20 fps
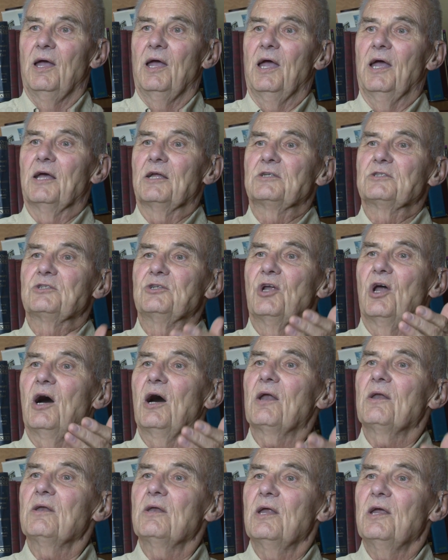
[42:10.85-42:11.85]
It's
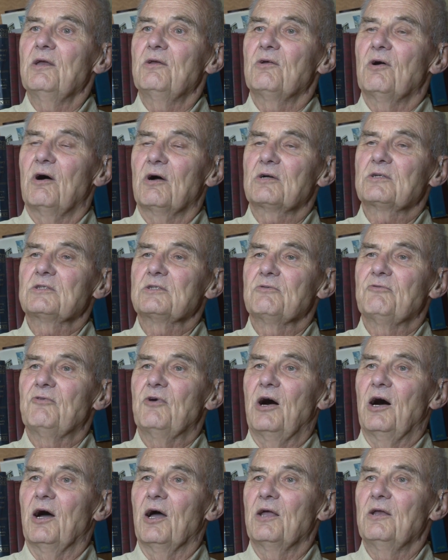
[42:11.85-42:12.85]
not
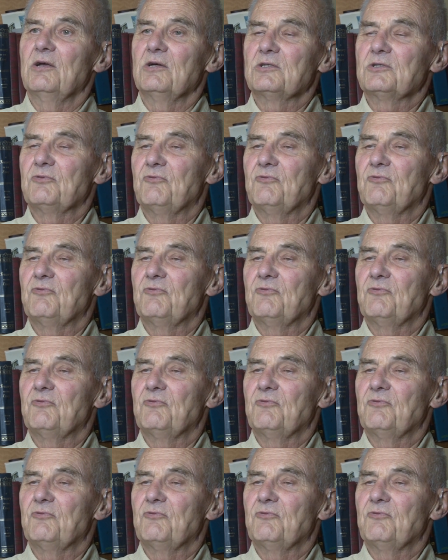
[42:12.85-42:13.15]
detoxified as